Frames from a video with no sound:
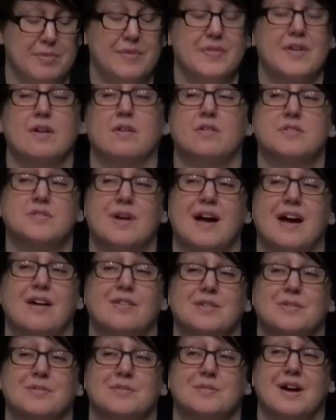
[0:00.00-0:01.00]
but then also how
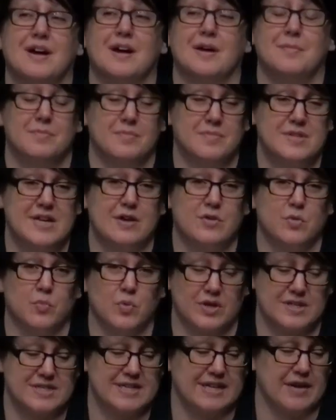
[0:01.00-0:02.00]
to
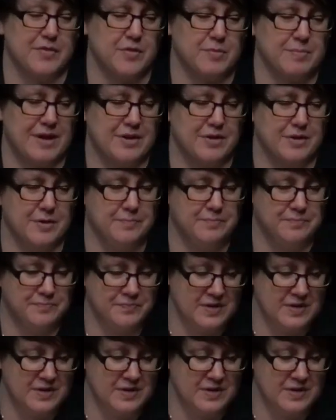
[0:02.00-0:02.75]
work together better.